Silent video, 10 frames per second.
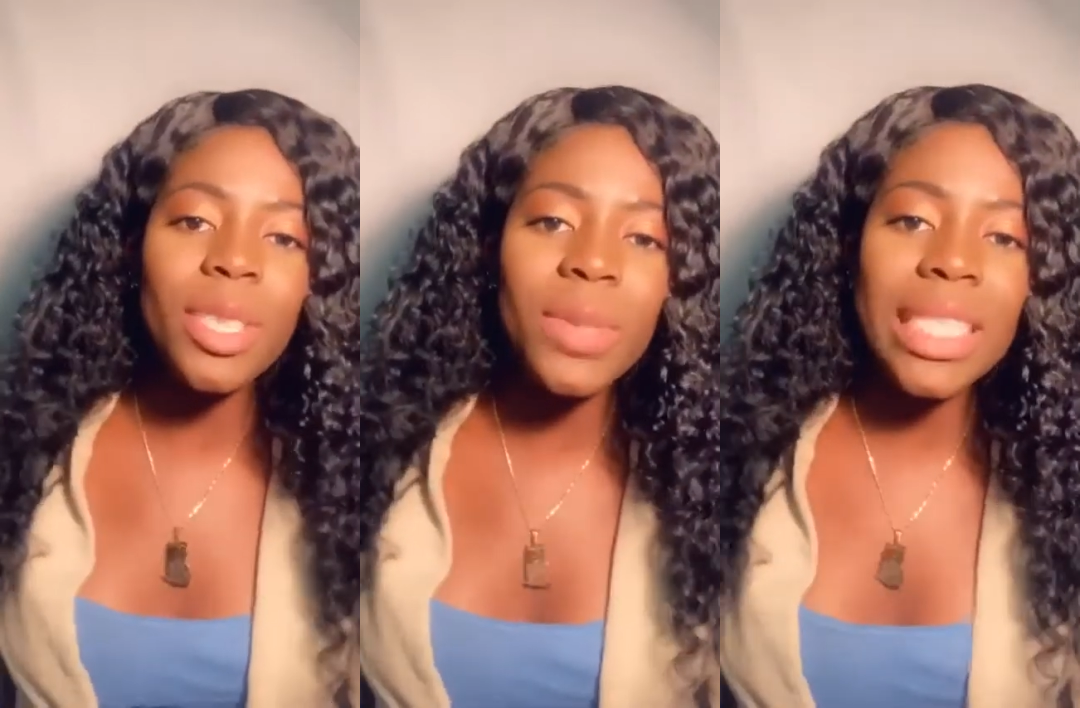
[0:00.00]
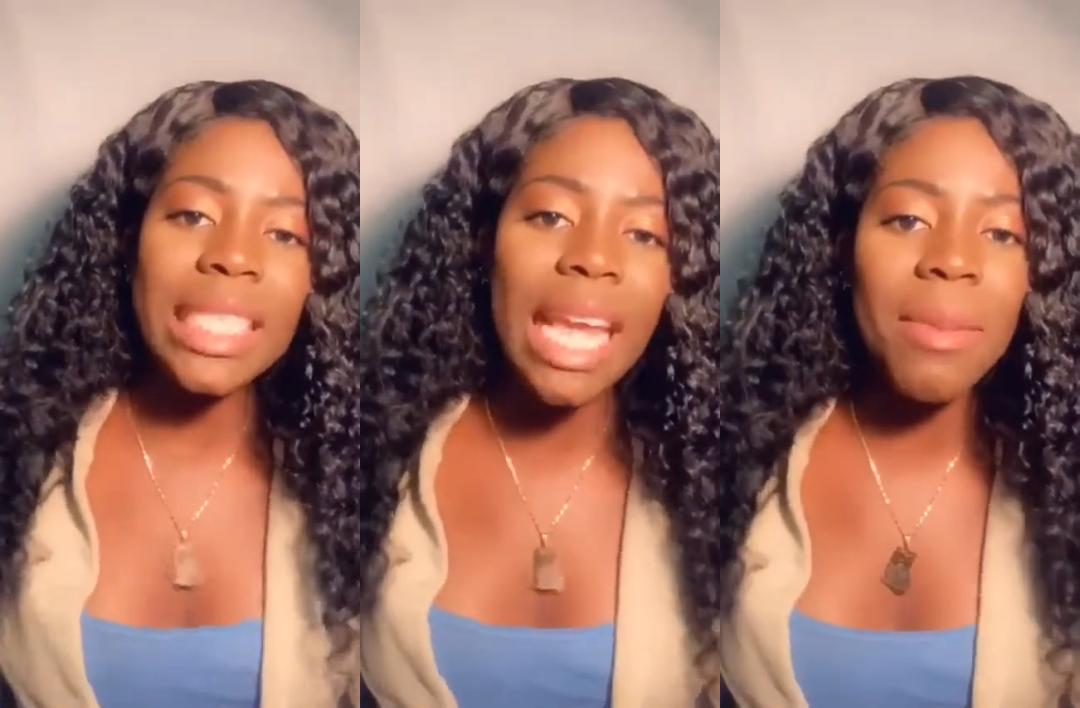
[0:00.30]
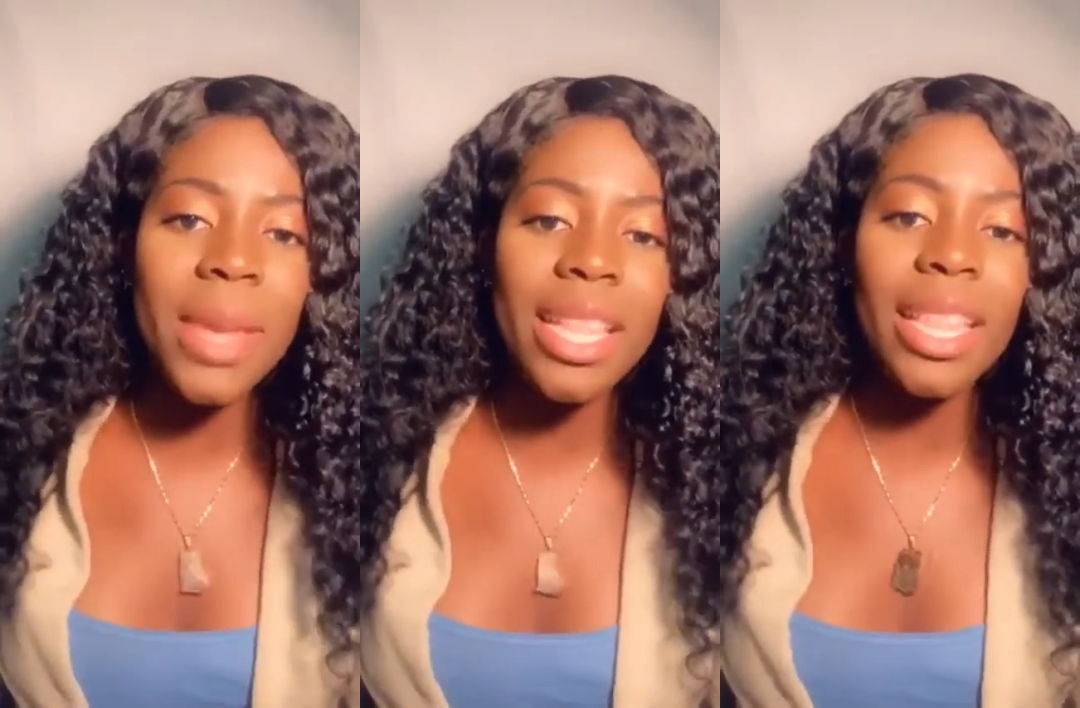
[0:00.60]
to
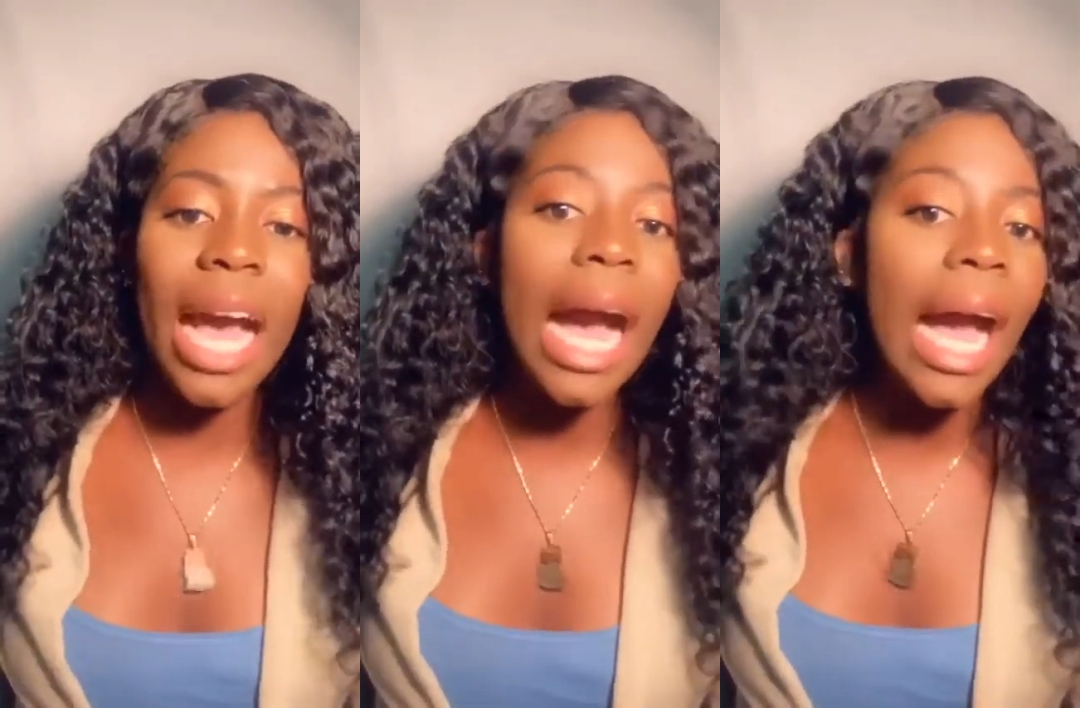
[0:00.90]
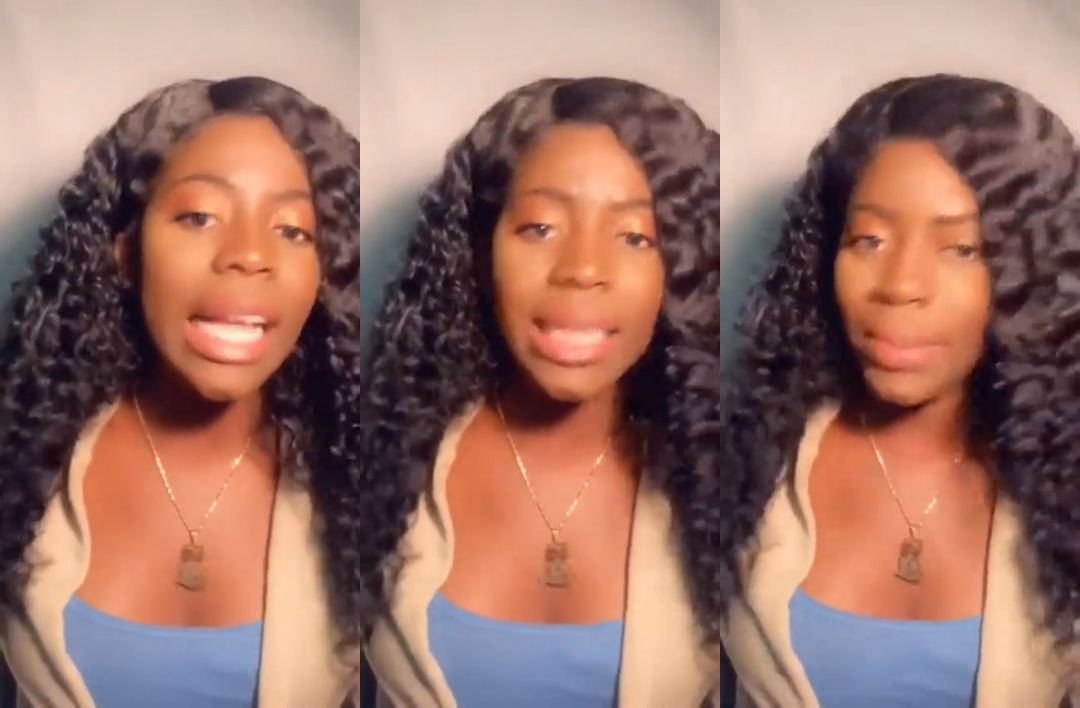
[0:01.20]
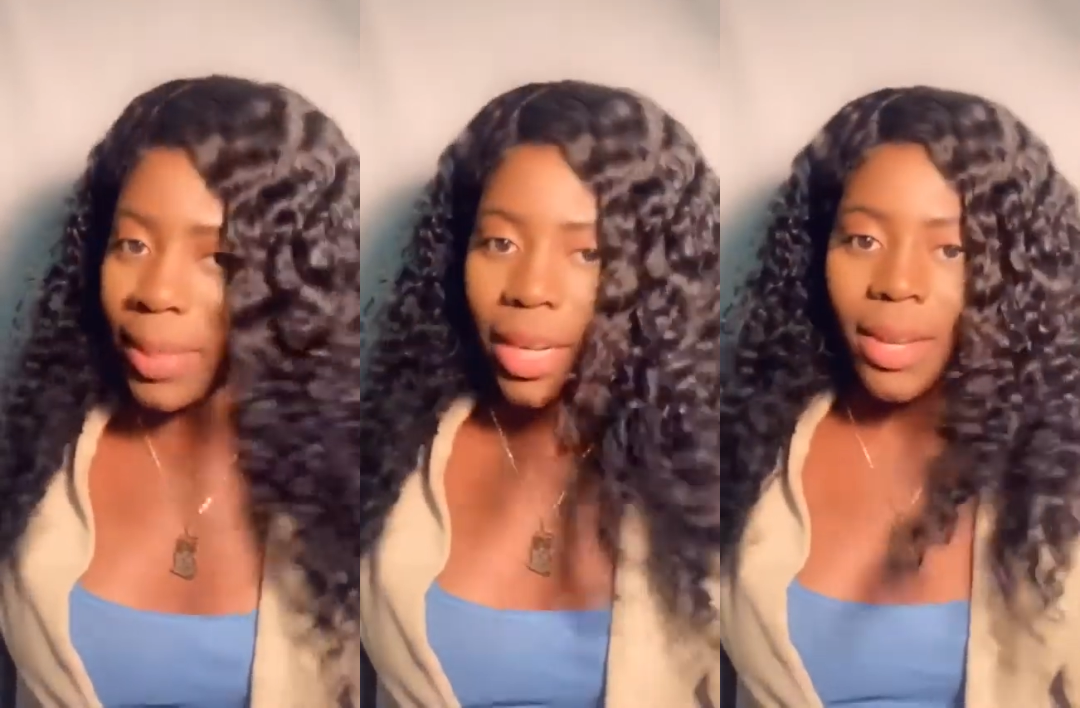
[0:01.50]
examine the
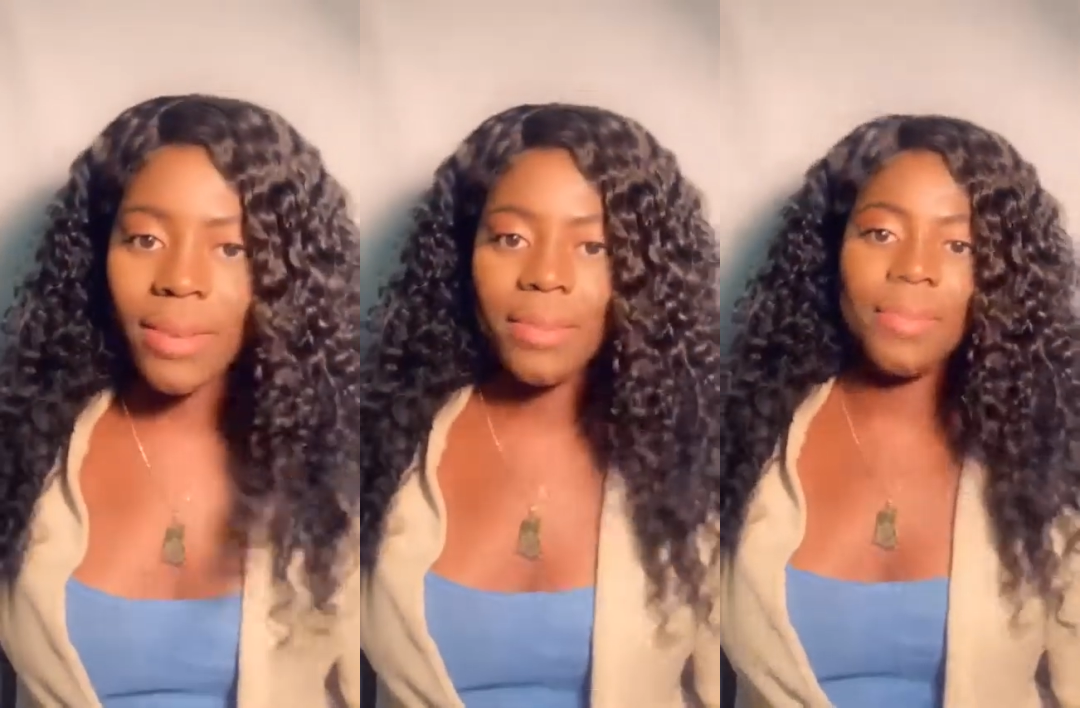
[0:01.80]
hospital.